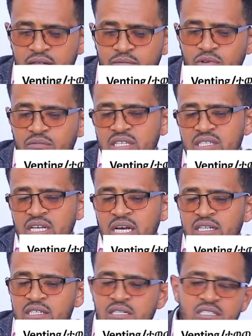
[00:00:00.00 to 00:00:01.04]
From this,
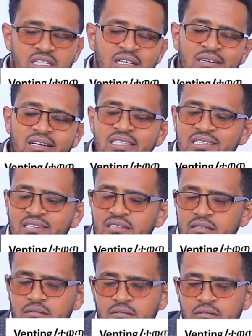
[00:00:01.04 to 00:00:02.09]
there is
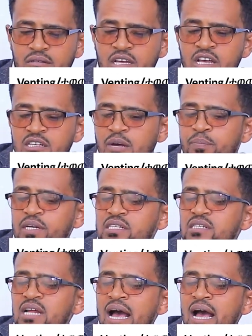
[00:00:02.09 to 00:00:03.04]
releasing. Suppressed